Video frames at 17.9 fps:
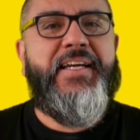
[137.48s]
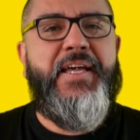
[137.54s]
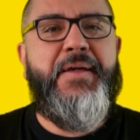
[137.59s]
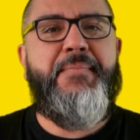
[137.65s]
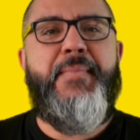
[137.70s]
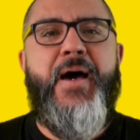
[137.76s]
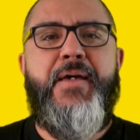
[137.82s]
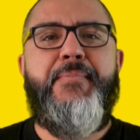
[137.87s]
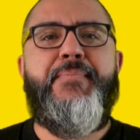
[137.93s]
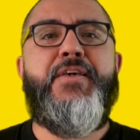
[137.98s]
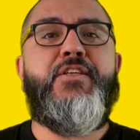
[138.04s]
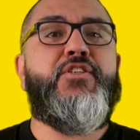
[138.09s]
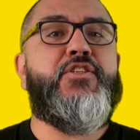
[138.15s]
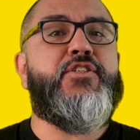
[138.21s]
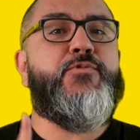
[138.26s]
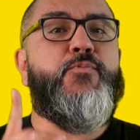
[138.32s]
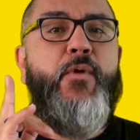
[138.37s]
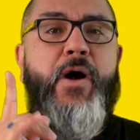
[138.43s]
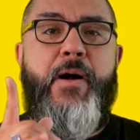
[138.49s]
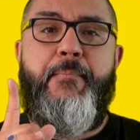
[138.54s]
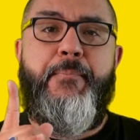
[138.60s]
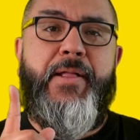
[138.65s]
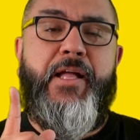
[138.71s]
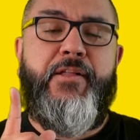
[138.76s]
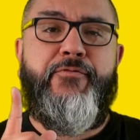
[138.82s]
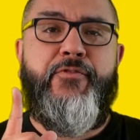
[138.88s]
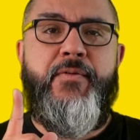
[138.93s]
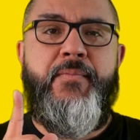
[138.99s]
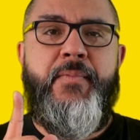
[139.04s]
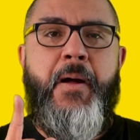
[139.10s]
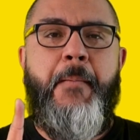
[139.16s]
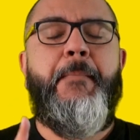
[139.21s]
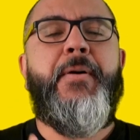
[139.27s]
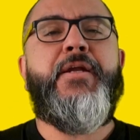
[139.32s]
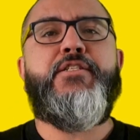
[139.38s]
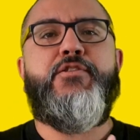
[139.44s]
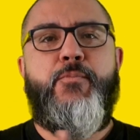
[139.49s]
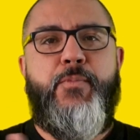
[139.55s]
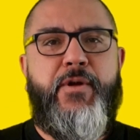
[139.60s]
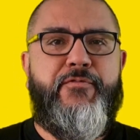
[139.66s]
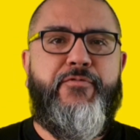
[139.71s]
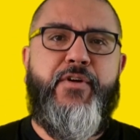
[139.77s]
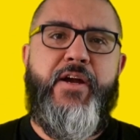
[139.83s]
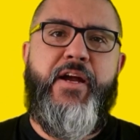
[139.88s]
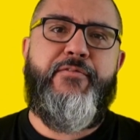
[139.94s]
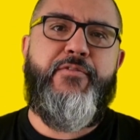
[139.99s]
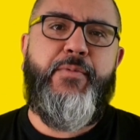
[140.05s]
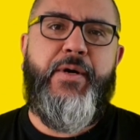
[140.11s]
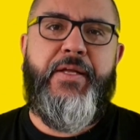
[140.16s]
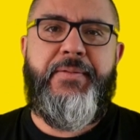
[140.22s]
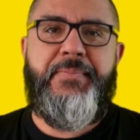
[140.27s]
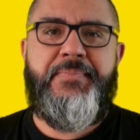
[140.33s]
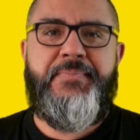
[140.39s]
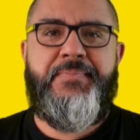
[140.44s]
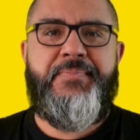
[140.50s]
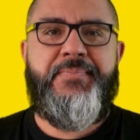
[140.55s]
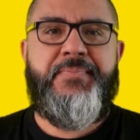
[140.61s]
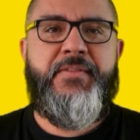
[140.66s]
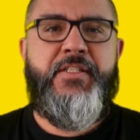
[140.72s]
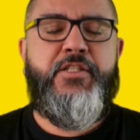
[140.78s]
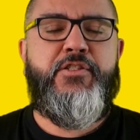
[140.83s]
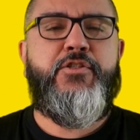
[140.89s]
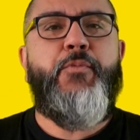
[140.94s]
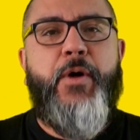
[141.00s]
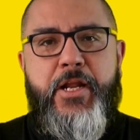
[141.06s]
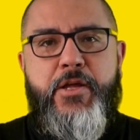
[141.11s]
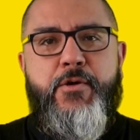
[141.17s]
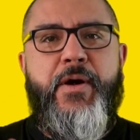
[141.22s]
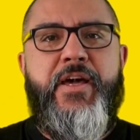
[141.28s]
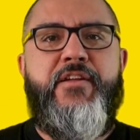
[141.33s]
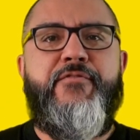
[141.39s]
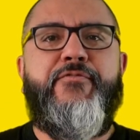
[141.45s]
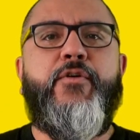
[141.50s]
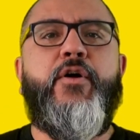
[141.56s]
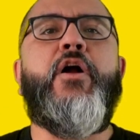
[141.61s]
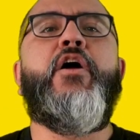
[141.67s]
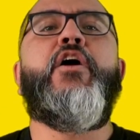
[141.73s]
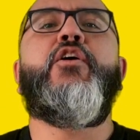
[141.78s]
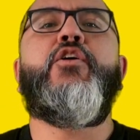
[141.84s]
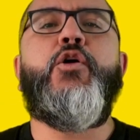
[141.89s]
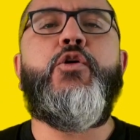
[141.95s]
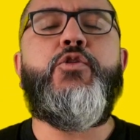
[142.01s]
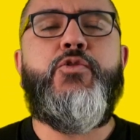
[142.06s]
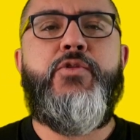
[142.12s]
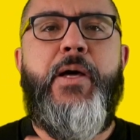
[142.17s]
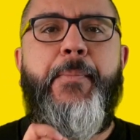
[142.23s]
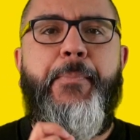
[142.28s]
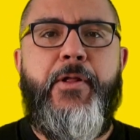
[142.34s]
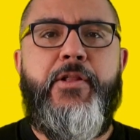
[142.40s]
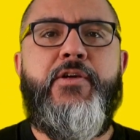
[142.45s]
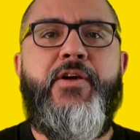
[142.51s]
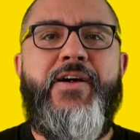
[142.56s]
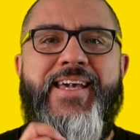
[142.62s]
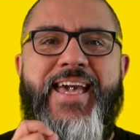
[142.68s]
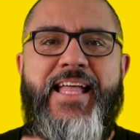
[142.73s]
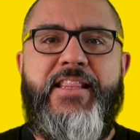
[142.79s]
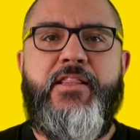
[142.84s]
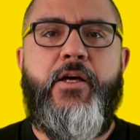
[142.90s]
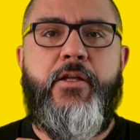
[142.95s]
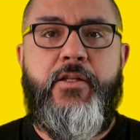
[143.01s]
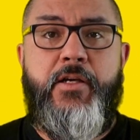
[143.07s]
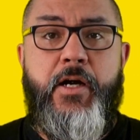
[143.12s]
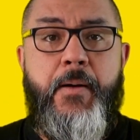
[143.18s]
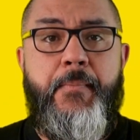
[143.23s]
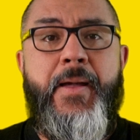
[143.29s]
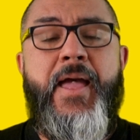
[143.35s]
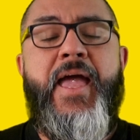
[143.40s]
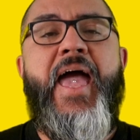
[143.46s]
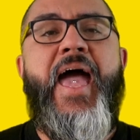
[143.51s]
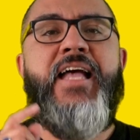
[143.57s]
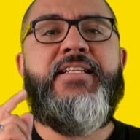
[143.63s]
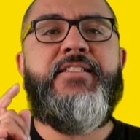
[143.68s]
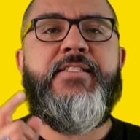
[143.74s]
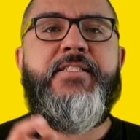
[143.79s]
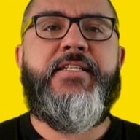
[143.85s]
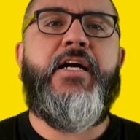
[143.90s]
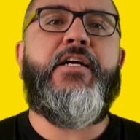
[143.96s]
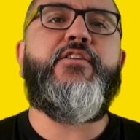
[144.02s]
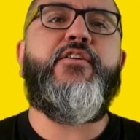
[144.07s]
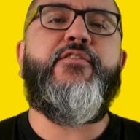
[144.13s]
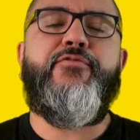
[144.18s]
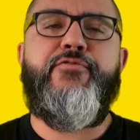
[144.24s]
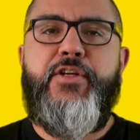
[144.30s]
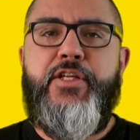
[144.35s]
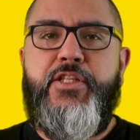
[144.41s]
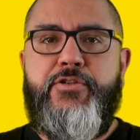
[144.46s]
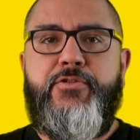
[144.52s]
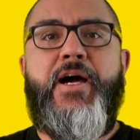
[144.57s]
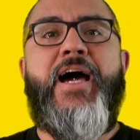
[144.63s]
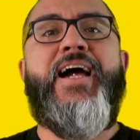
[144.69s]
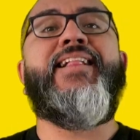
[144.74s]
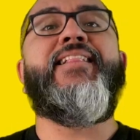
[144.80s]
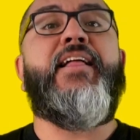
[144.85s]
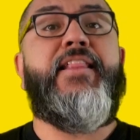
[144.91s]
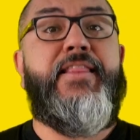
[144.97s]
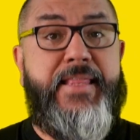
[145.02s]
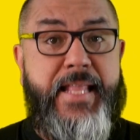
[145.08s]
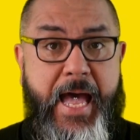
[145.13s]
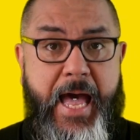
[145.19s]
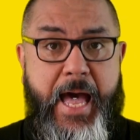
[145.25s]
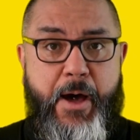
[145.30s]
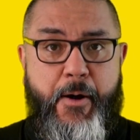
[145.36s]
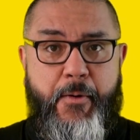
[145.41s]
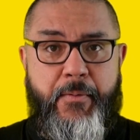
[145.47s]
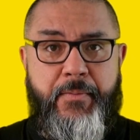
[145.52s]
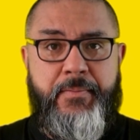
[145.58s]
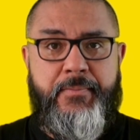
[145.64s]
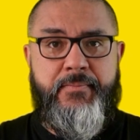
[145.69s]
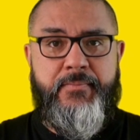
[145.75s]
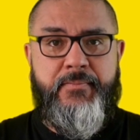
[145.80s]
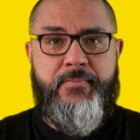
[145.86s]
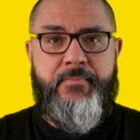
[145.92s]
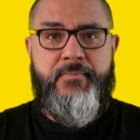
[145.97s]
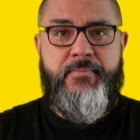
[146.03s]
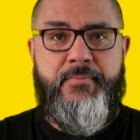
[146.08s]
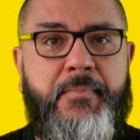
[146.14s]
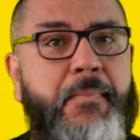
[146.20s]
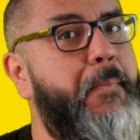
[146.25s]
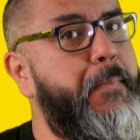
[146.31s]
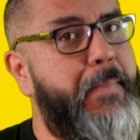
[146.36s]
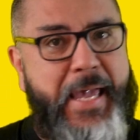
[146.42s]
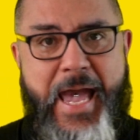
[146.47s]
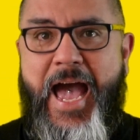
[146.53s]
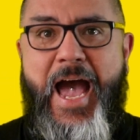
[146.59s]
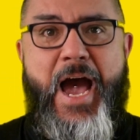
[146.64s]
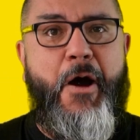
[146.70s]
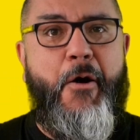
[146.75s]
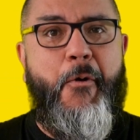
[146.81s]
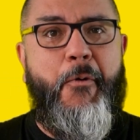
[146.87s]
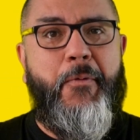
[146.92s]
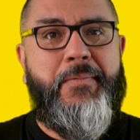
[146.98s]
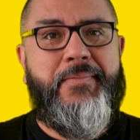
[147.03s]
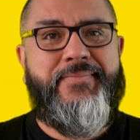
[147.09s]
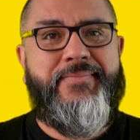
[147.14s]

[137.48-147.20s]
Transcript: It might be just one platform, but it's a win for everyone. So what are you waiting for? Go to Napoleon Cat dot com and start your free trial now. Meow.